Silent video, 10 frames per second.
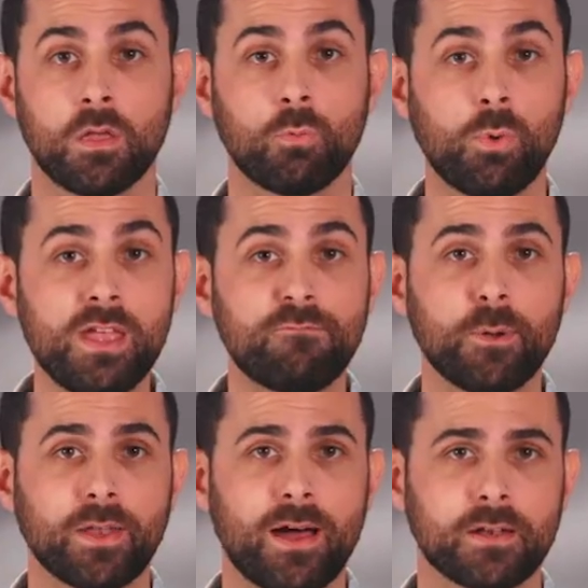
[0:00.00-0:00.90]
We've
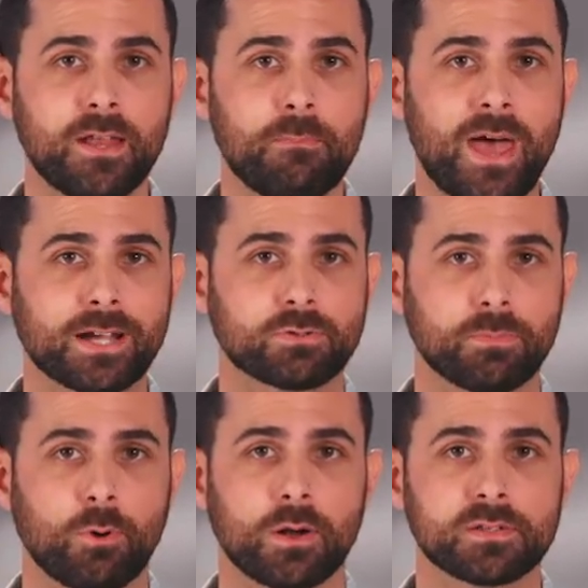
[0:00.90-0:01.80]
built out an impact
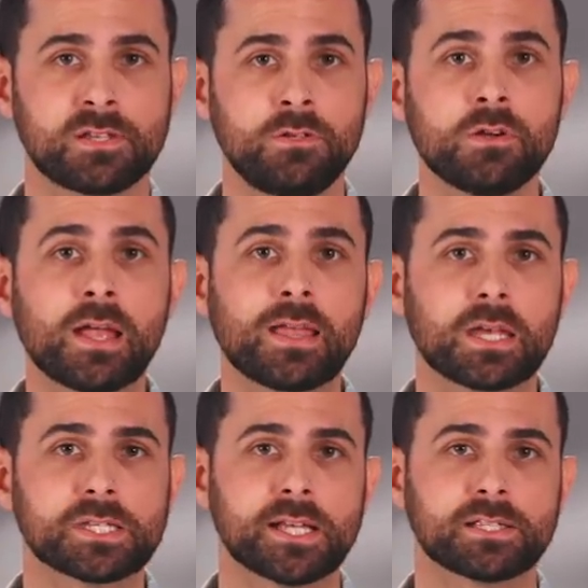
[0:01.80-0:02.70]
report so you can get
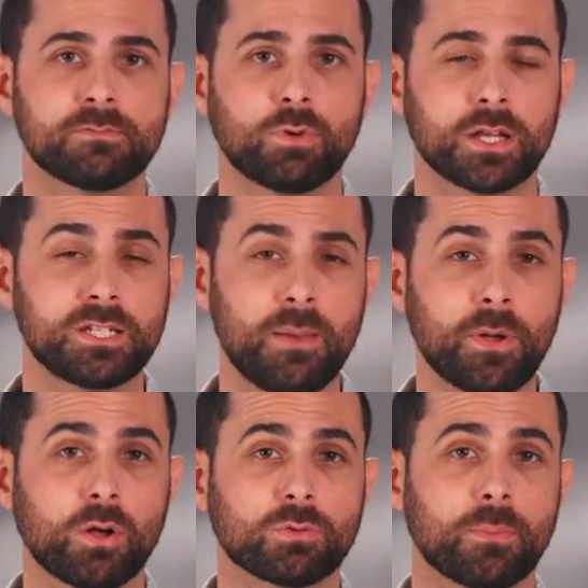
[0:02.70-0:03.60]
a sense of what a
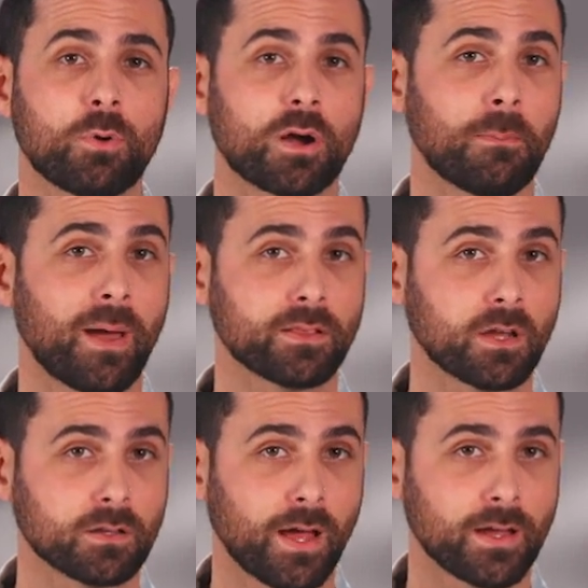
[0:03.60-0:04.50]
typical report might
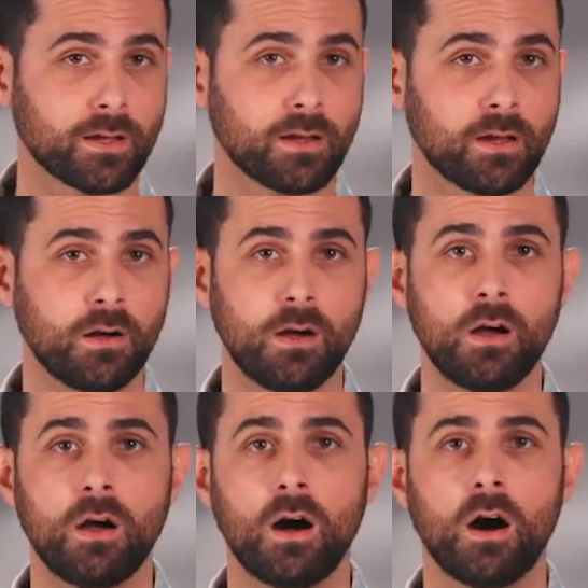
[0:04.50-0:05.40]
look like.
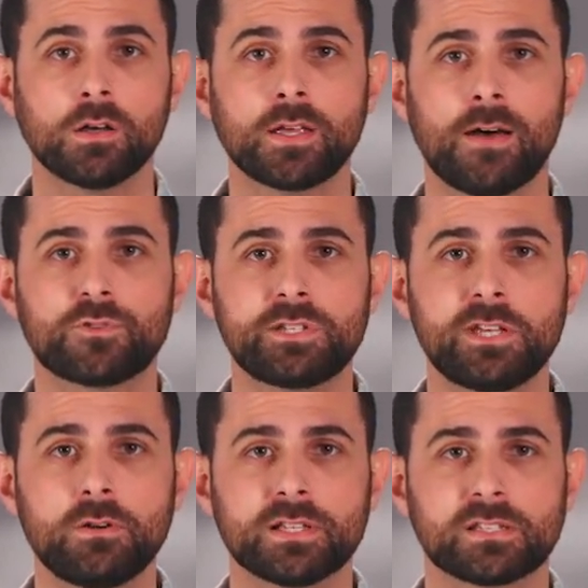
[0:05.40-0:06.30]
All you have to
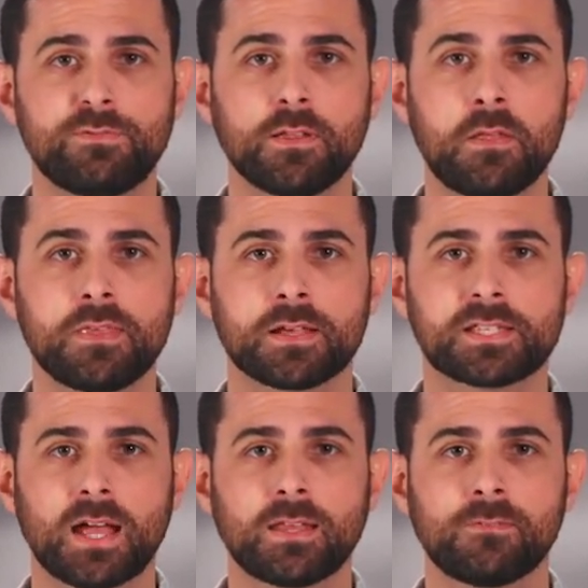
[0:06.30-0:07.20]
do is fill in the
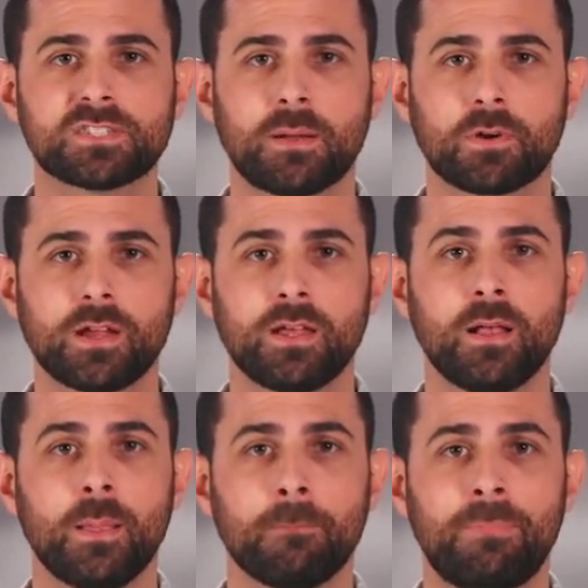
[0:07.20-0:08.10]
executive summary
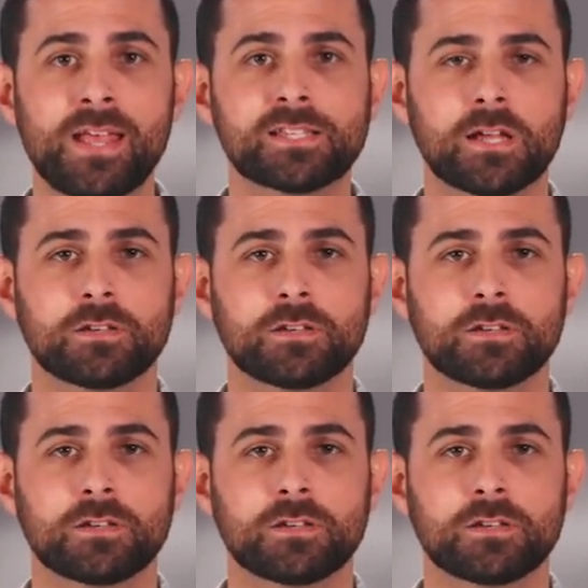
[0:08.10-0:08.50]
based on